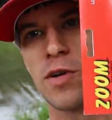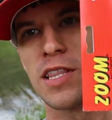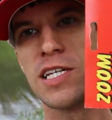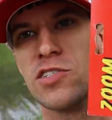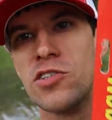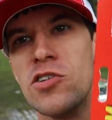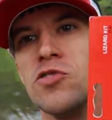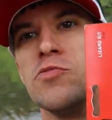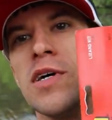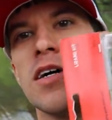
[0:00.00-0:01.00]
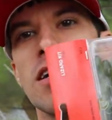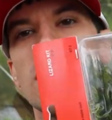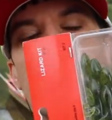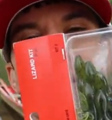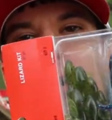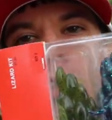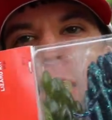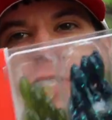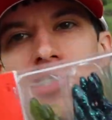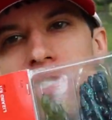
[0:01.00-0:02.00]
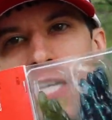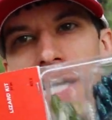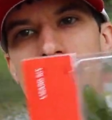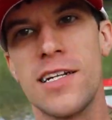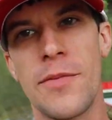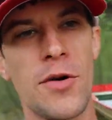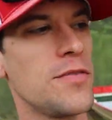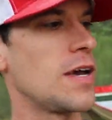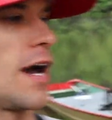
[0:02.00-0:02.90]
with the Zoom Lizard kit. I mean, we've